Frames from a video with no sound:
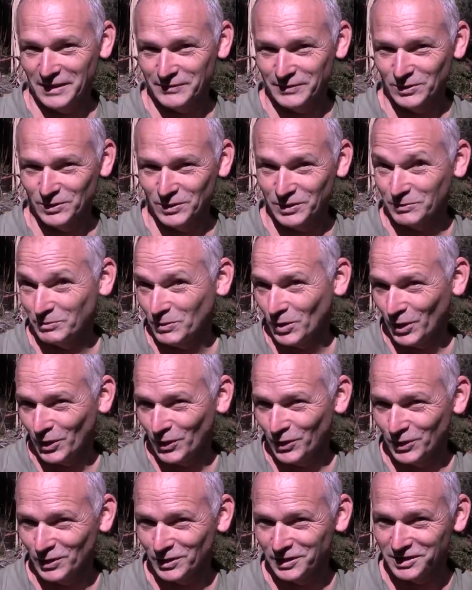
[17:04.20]
have a look at my
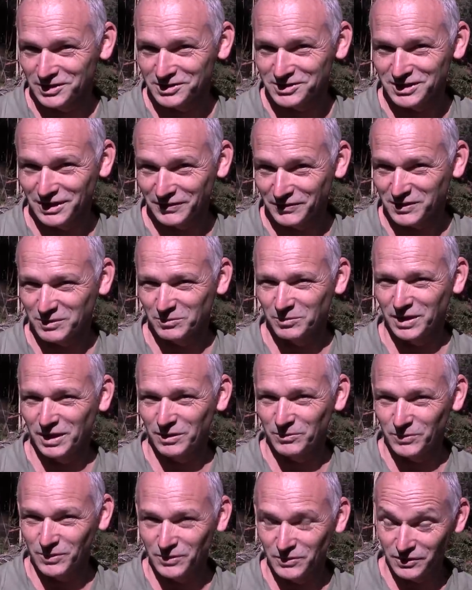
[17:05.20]
earlier stuff
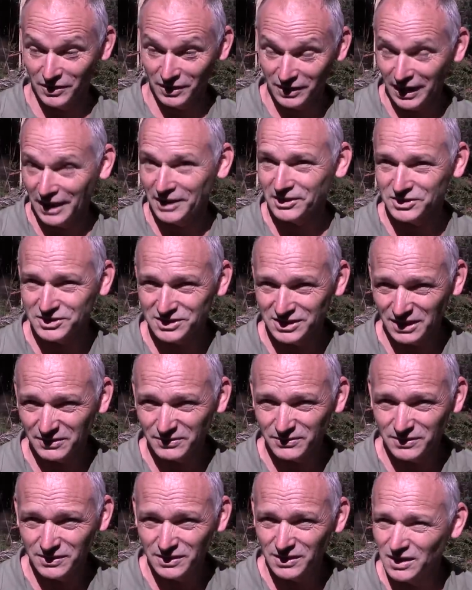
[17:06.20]
compared with the latest
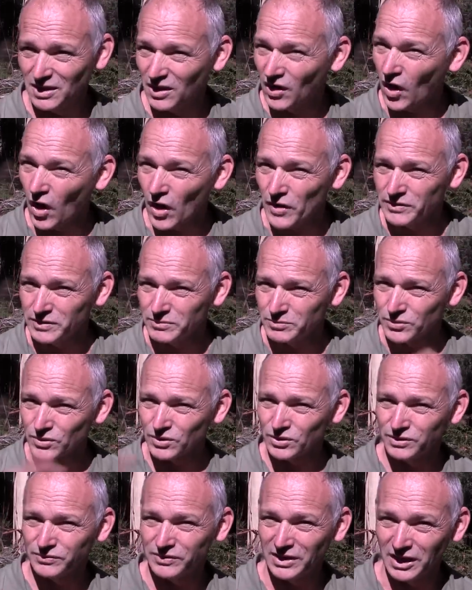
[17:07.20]
stuff, I've
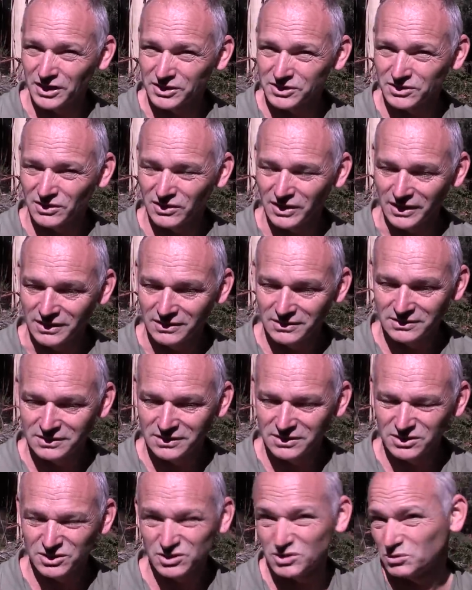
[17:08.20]
improved out of sight.
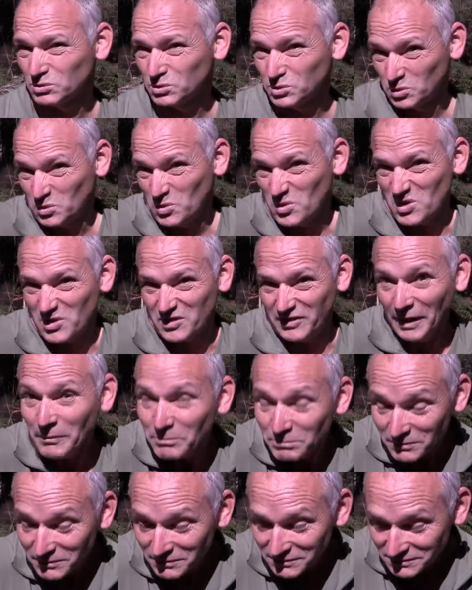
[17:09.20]
Still talk crap,
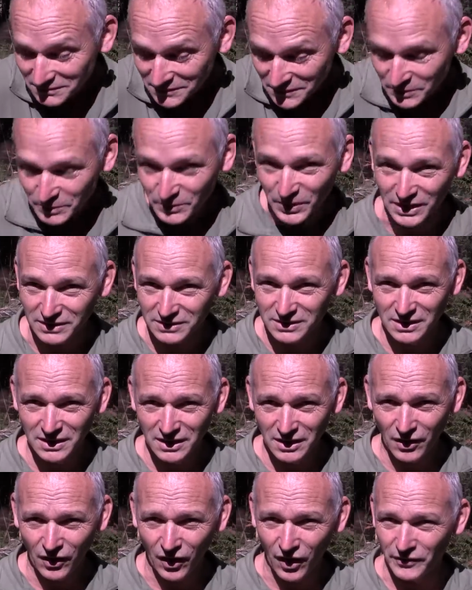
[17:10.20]
but
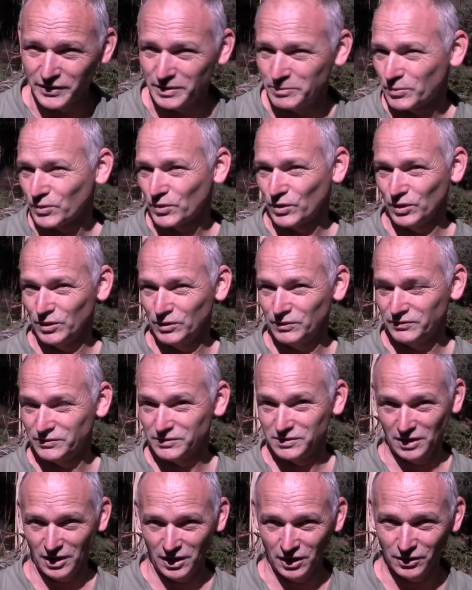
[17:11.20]
I've
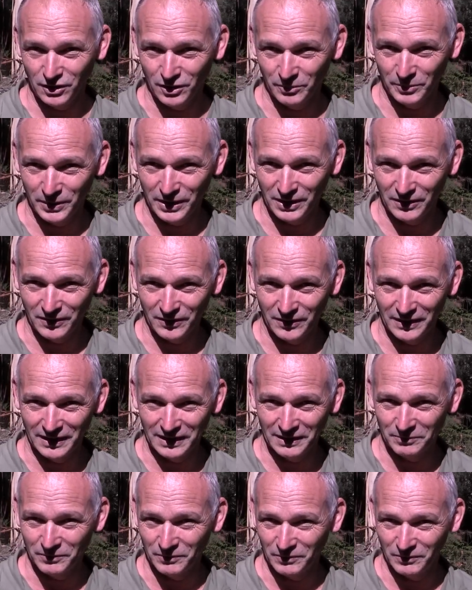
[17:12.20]
improved a lot better.
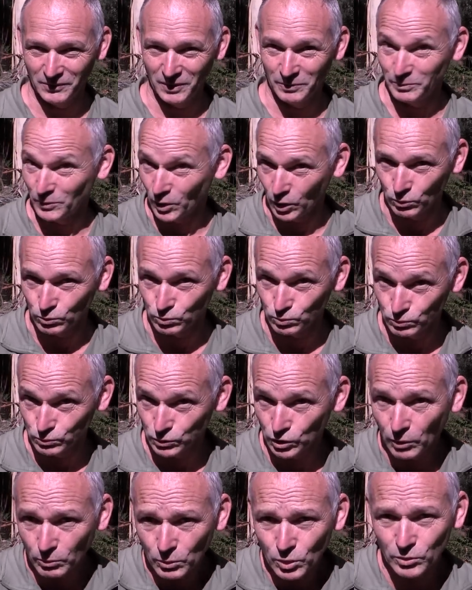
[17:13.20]
I'm a
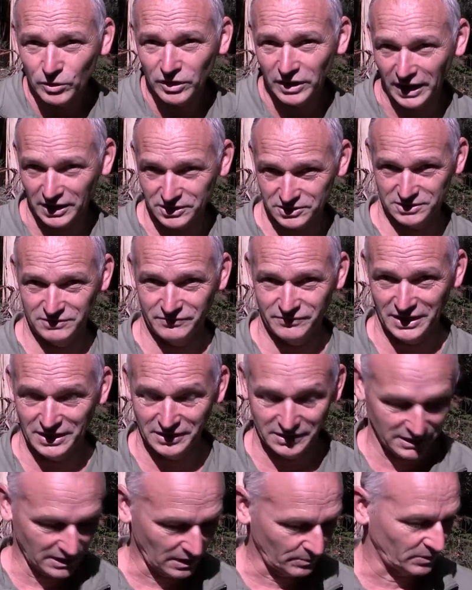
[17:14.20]
lot more relaxed in front
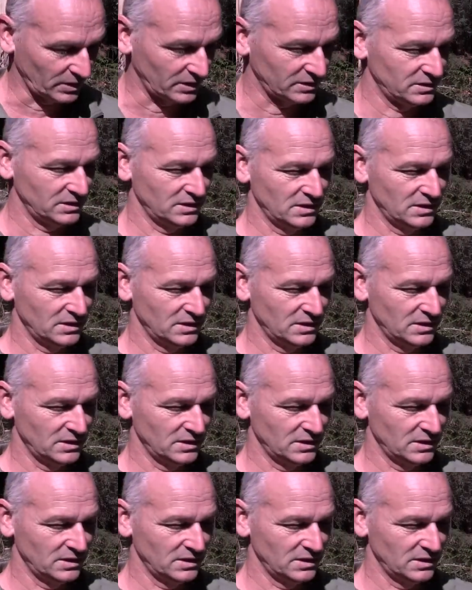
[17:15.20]
of the camera.